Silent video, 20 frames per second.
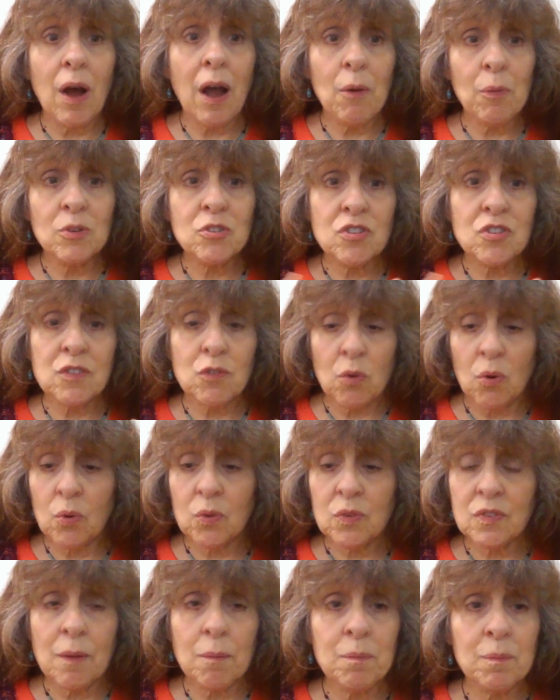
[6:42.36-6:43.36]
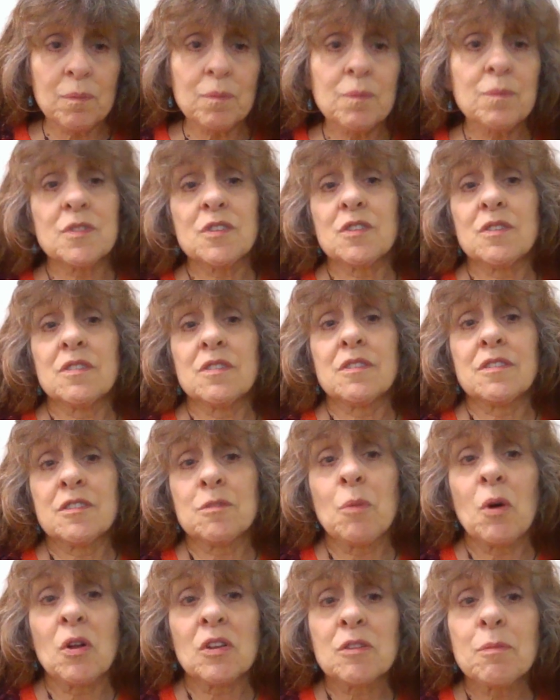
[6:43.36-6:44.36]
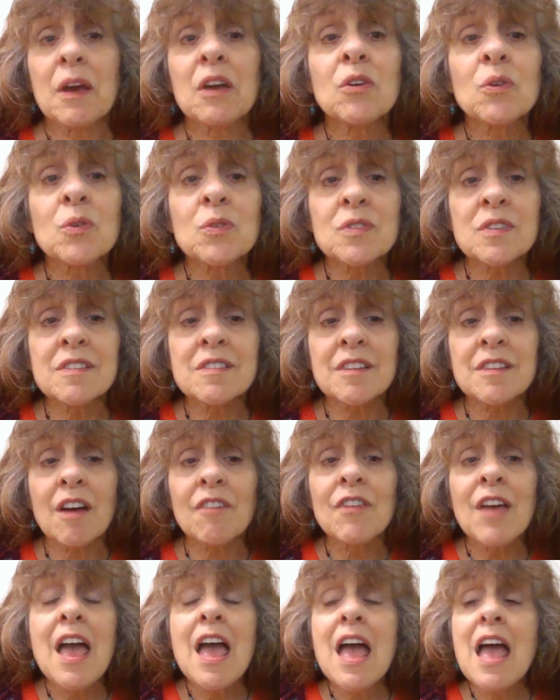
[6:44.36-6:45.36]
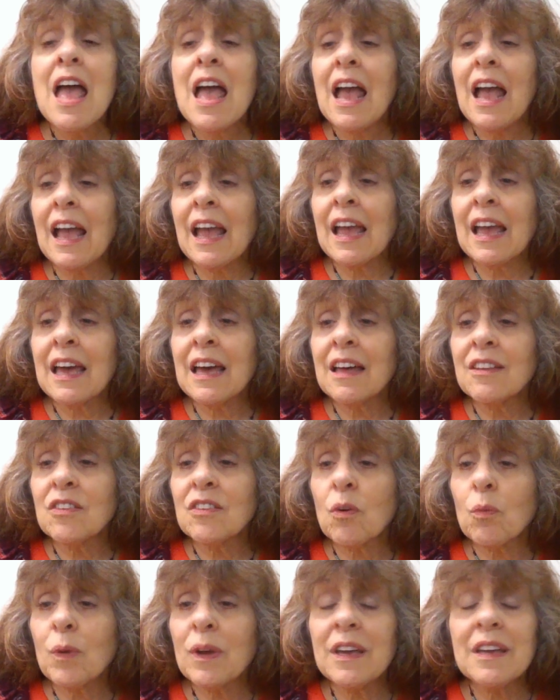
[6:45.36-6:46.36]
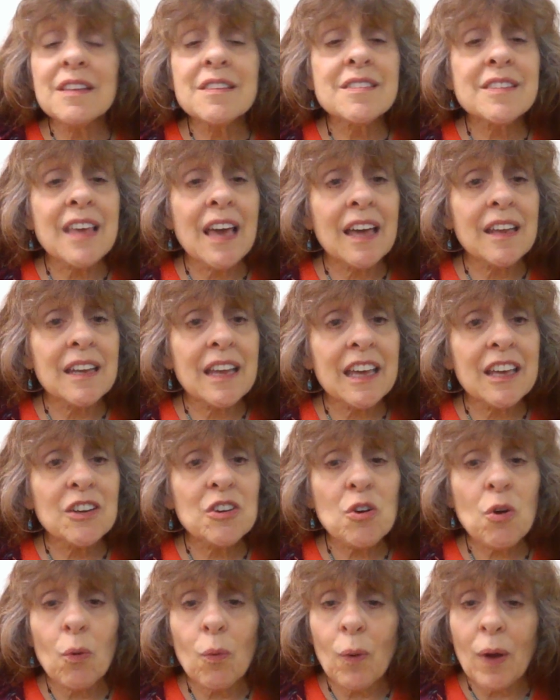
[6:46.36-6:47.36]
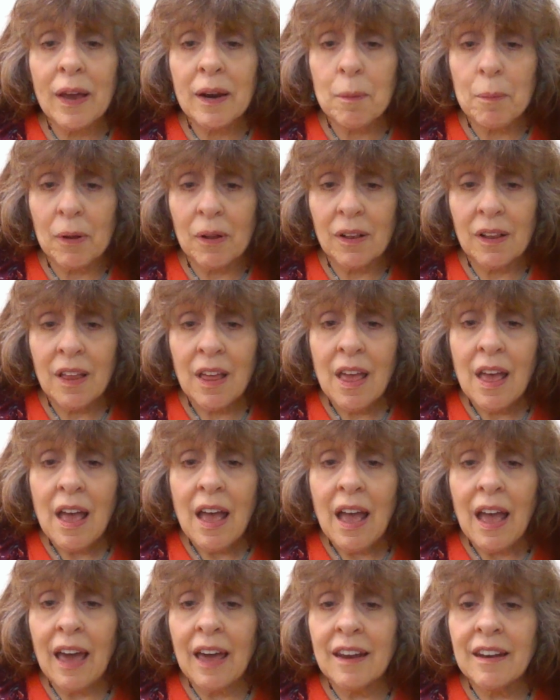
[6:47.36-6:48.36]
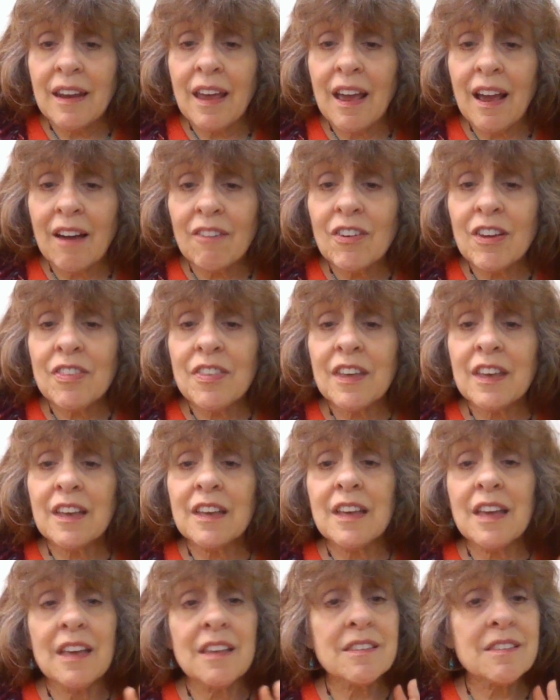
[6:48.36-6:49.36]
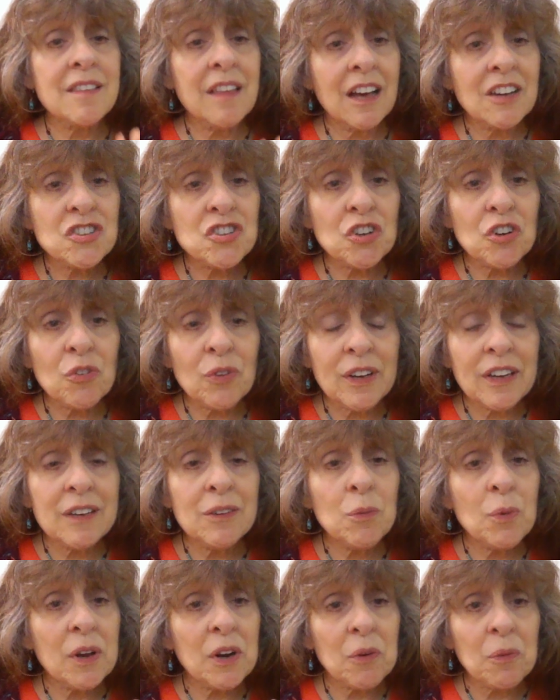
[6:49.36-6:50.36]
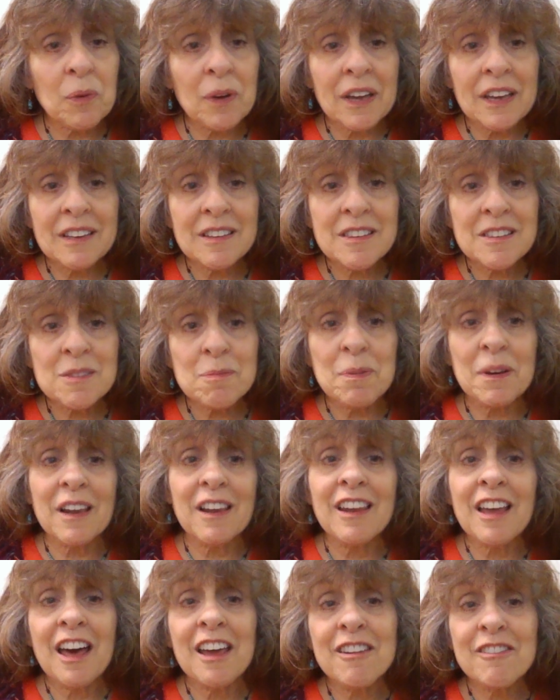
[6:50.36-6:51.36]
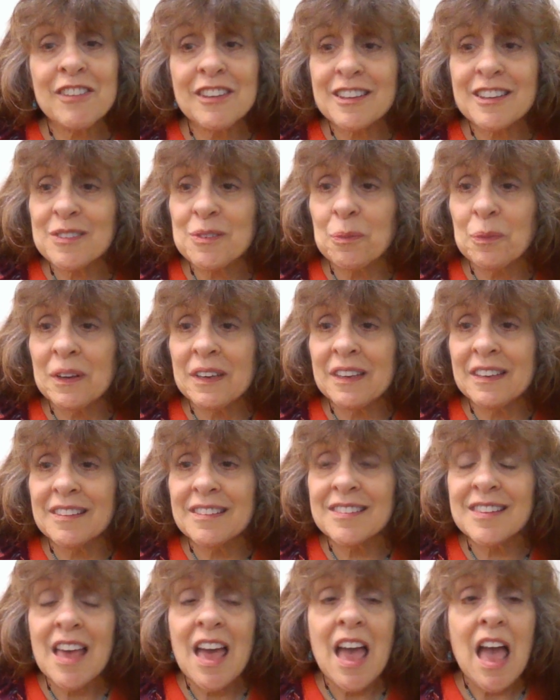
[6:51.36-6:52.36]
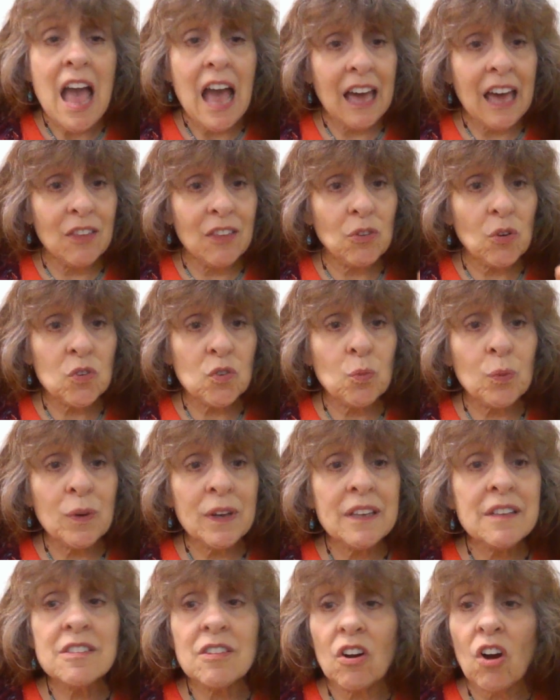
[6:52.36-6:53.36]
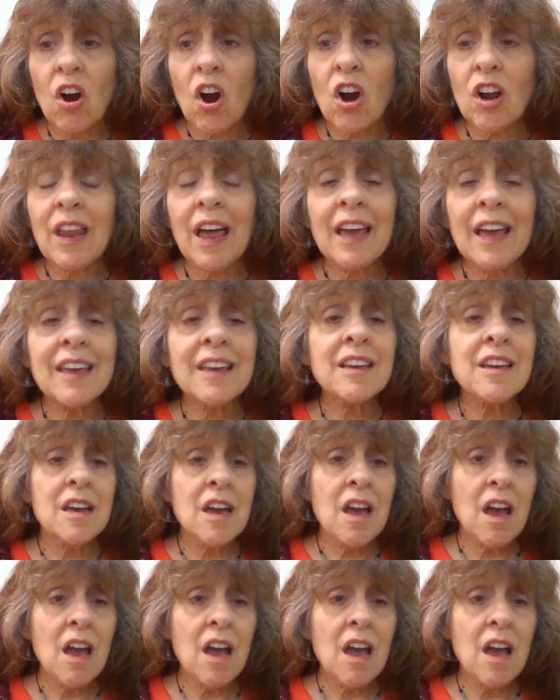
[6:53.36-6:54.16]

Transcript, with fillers: will just grow some small tomatoes and stuff, and the weeds get incredible, and everything is lush and green when it rains, but a lot of it's weeds, and those weeds are like